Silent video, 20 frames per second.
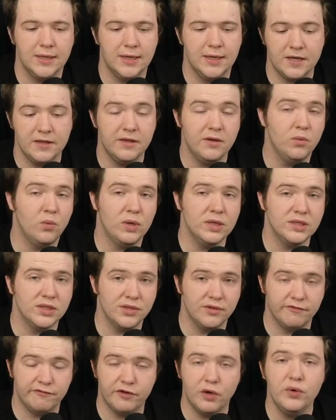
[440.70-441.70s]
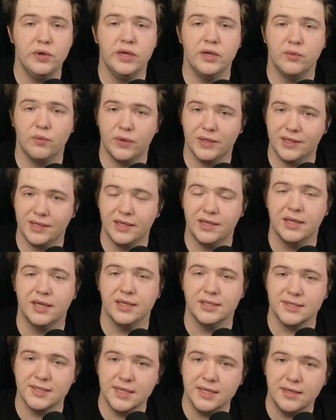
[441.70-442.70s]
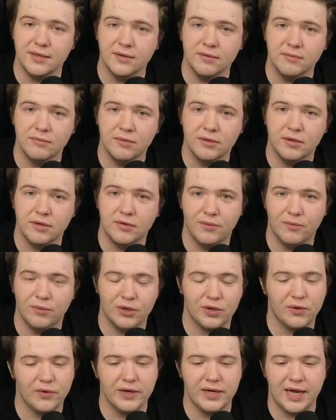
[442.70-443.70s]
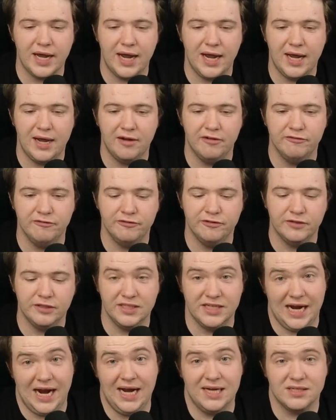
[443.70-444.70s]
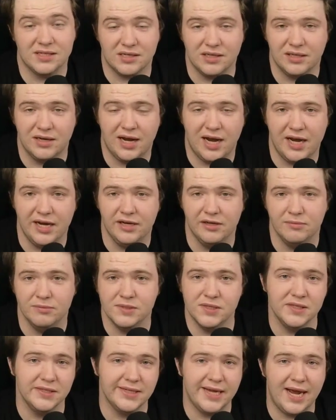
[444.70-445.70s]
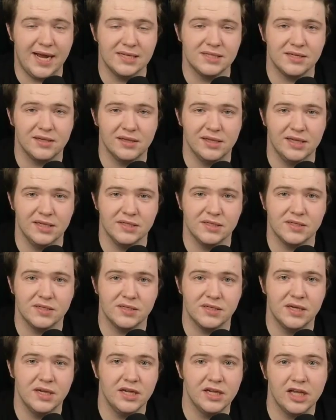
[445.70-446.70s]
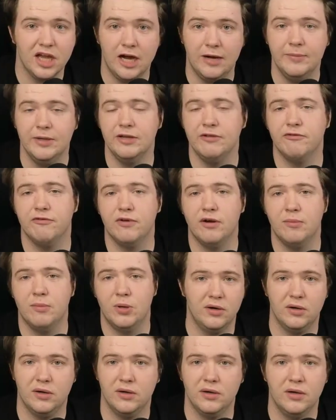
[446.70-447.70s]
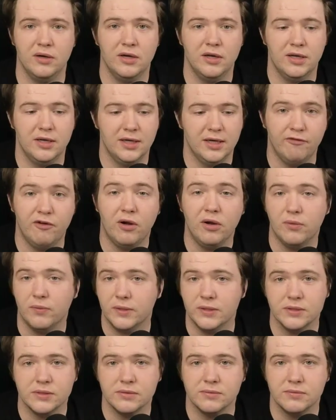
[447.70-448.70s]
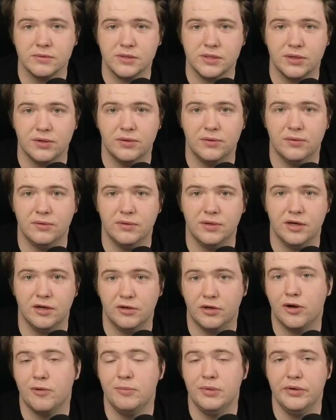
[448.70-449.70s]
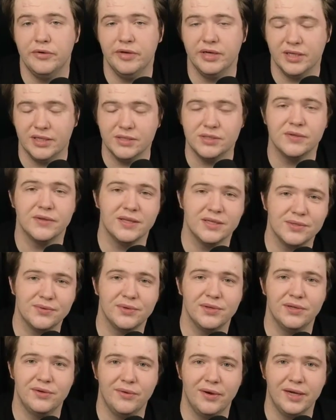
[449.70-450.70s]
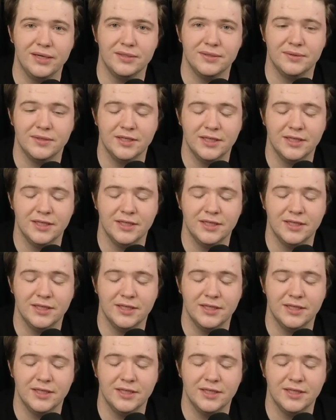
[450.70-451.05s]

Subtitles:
And then once the voting really kicks in, we're going to have task items and task lists coming from our followers, so our community. So that's really great.